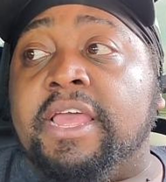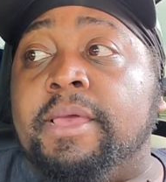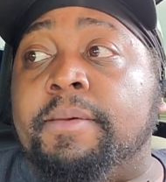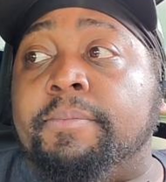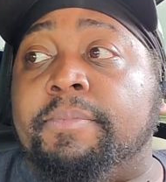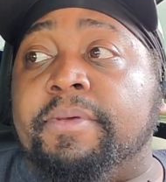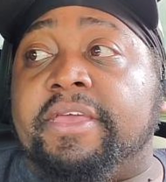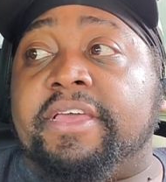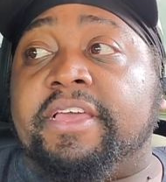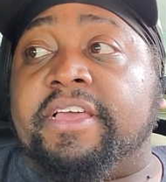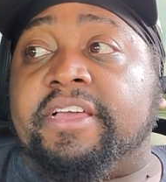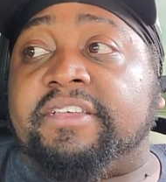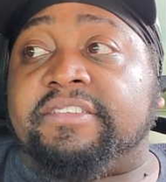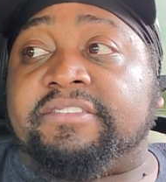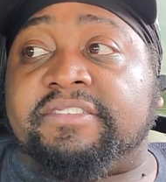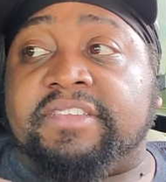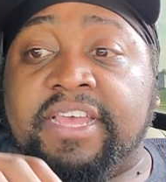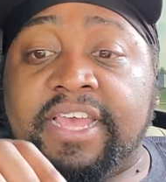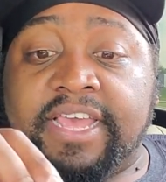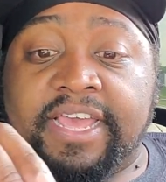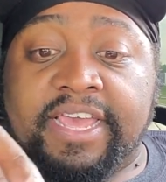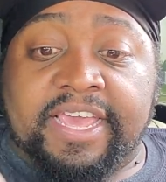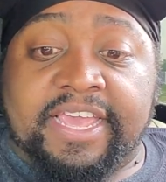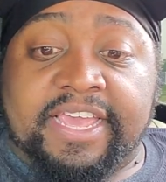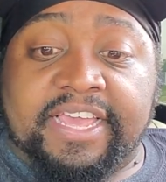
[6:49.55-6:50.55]
because
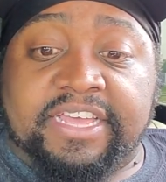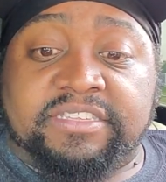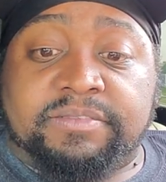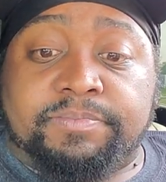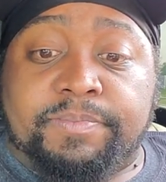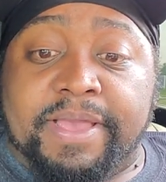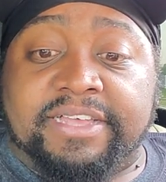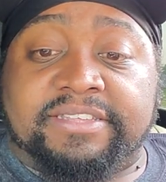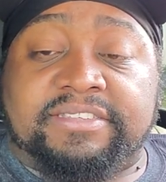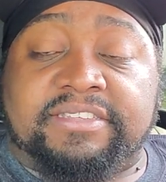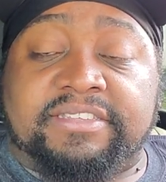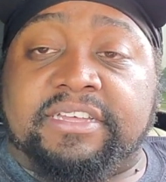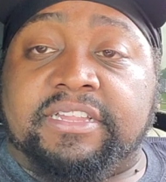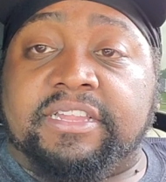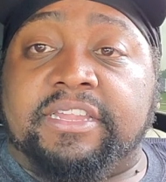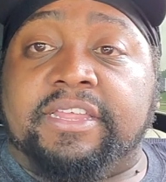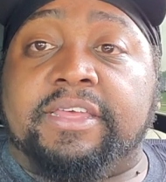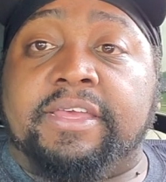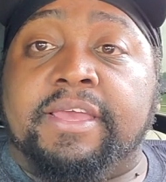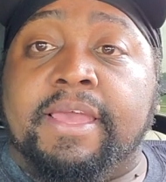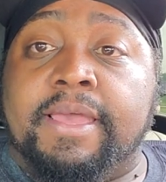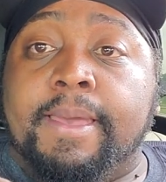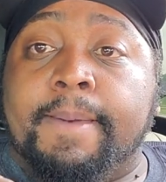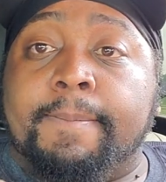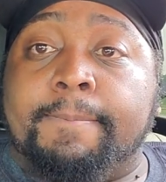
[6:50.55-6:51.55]
he's
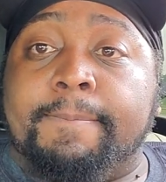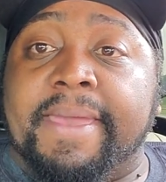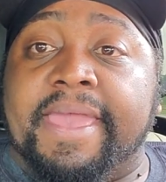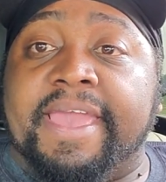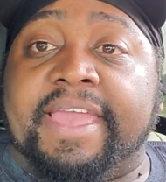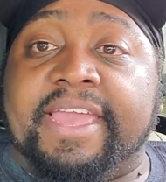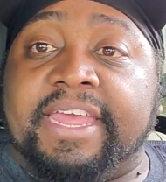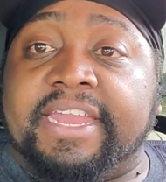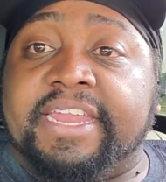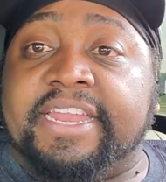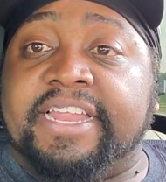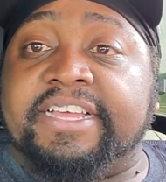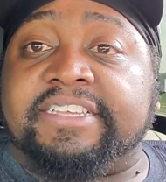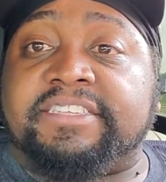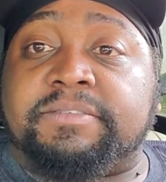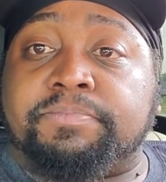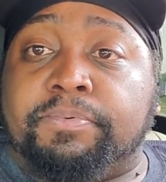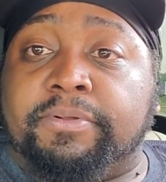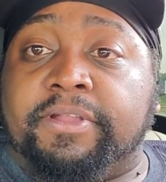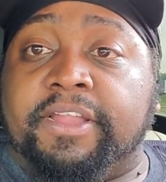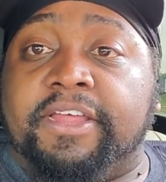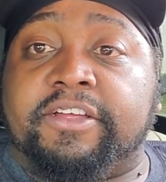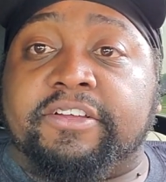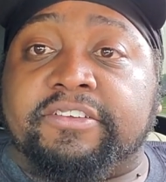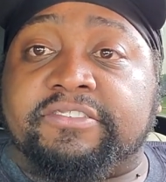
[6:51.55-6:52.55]
basically making these
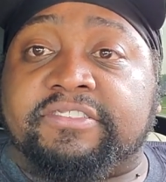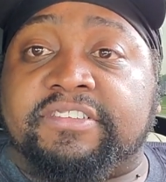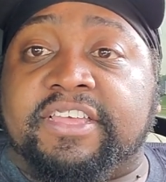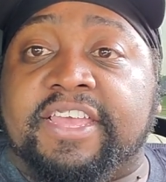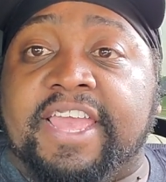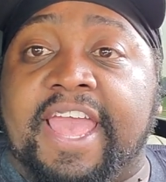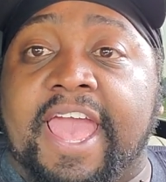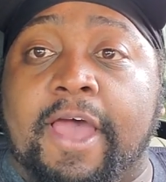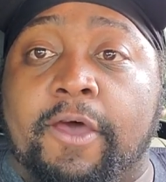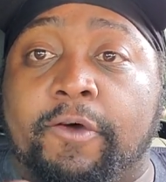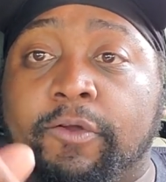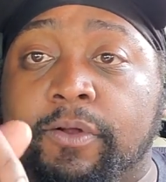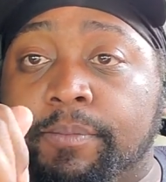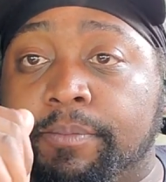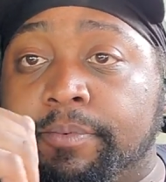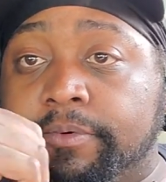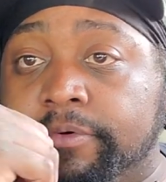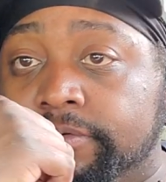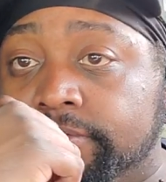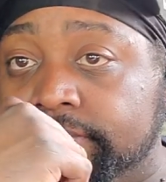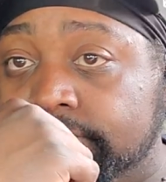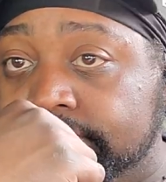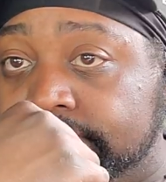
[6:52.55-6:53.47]
players accountable.